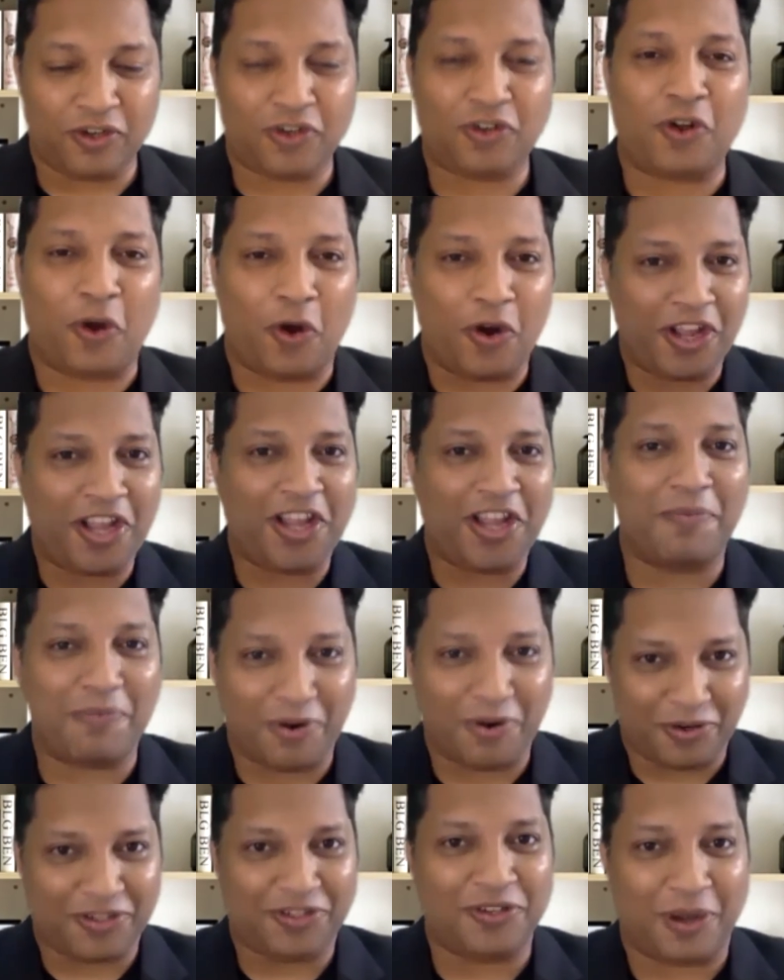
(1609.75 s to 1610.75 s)
talking
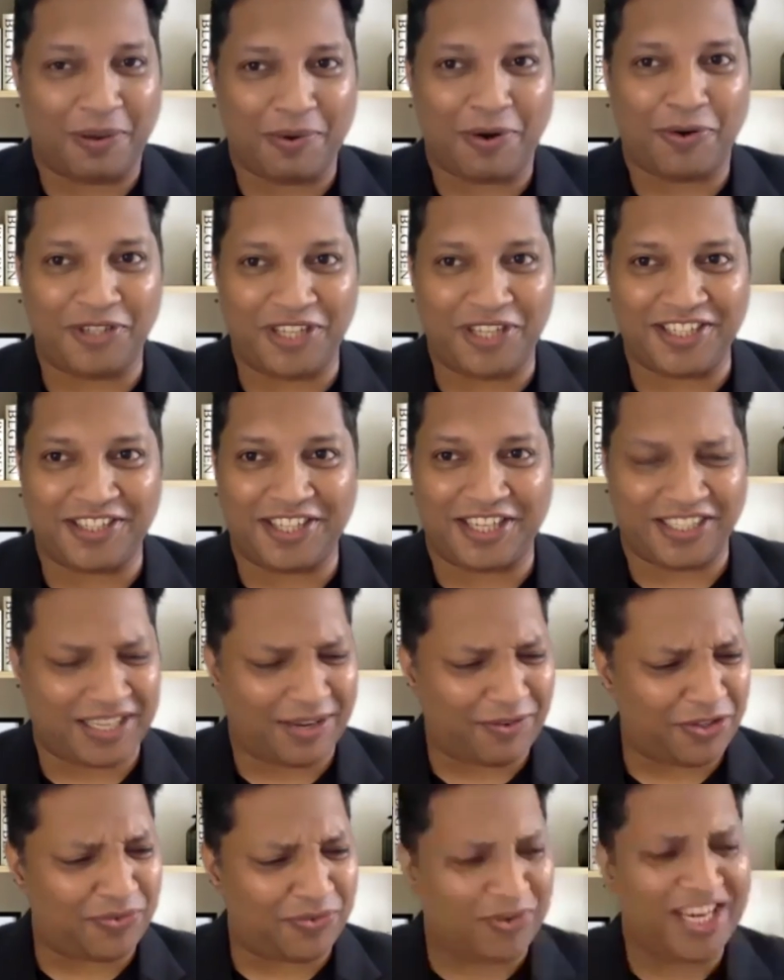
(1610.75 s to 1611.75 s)
about these things. I
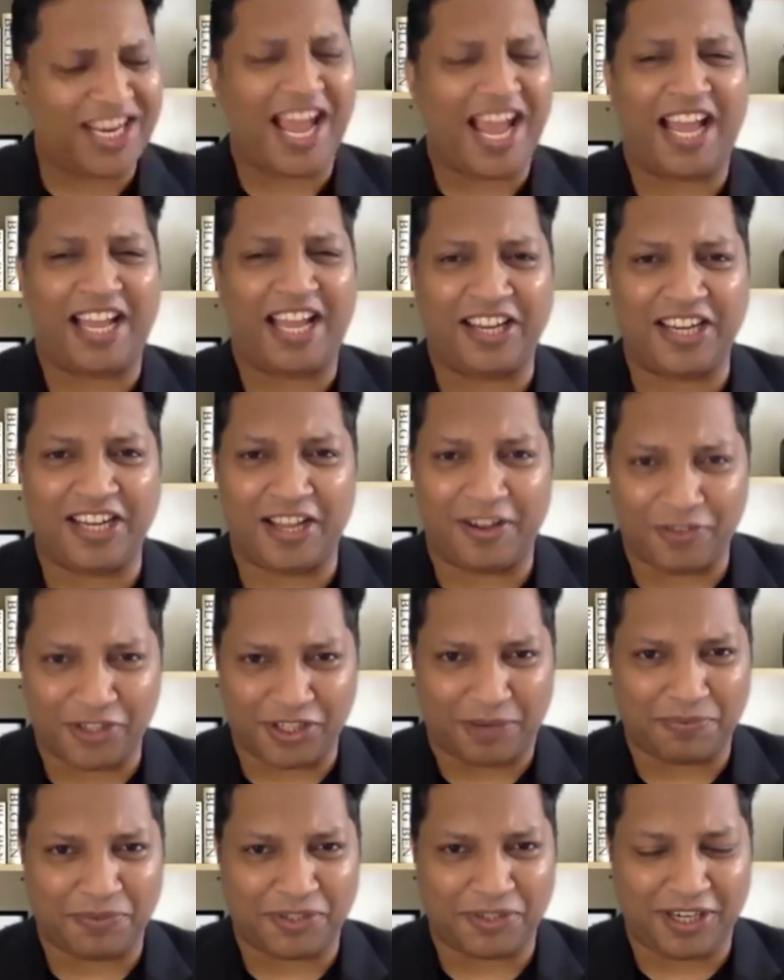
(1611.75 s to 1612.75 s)
was very angry, I was
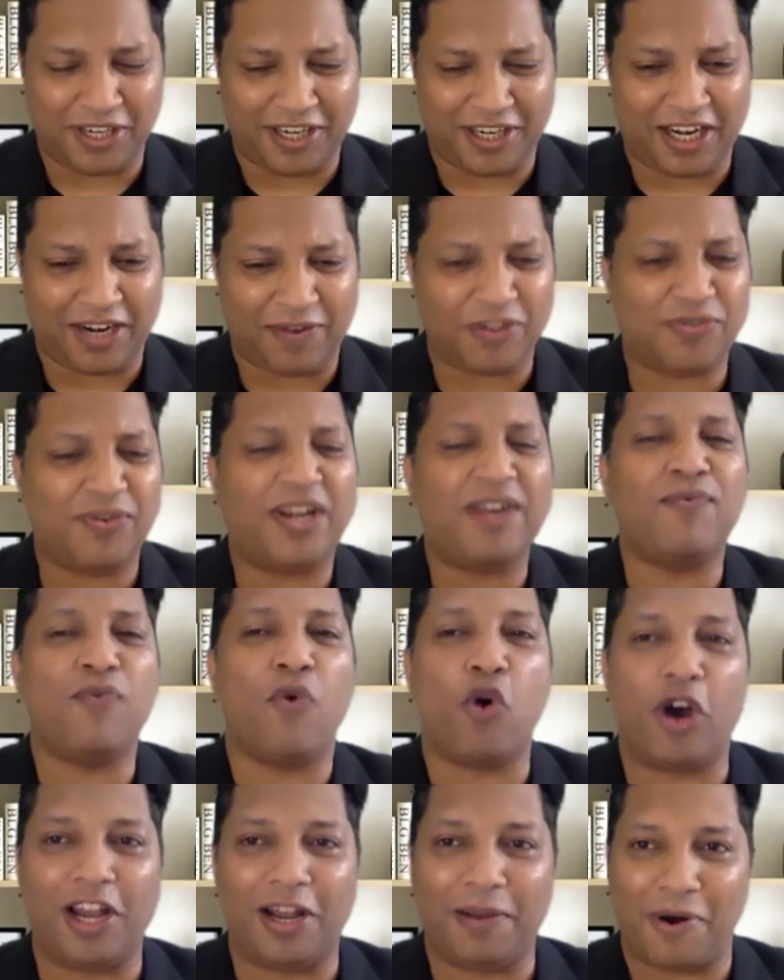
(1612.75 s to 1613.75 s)
upset, and I was very
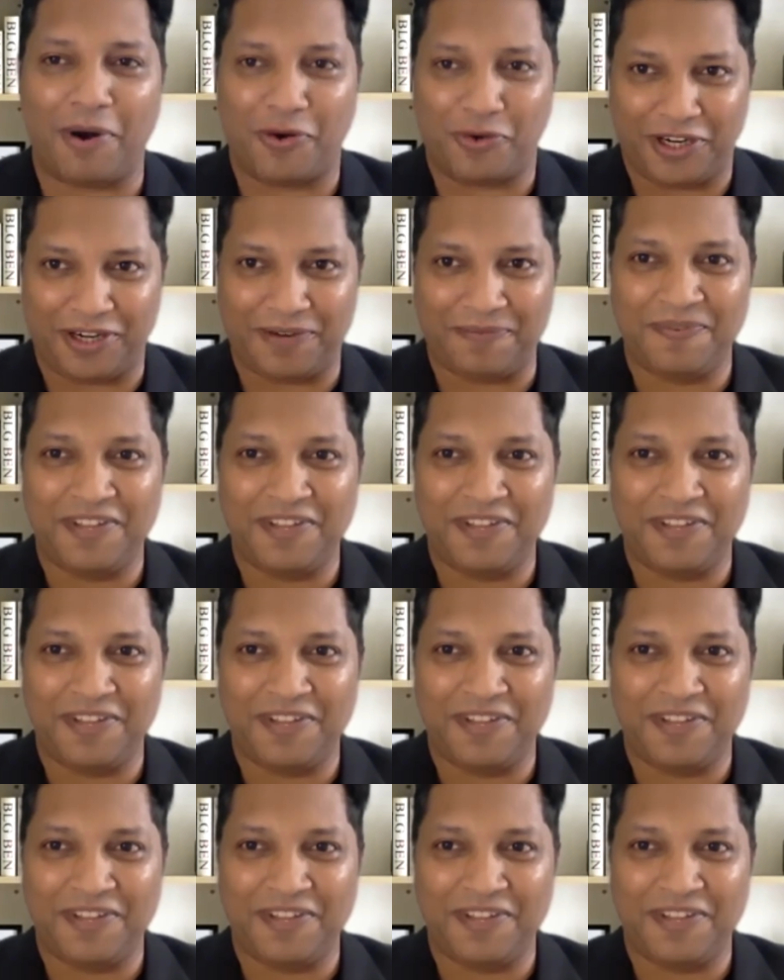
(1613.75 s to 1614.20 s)
vocal about it.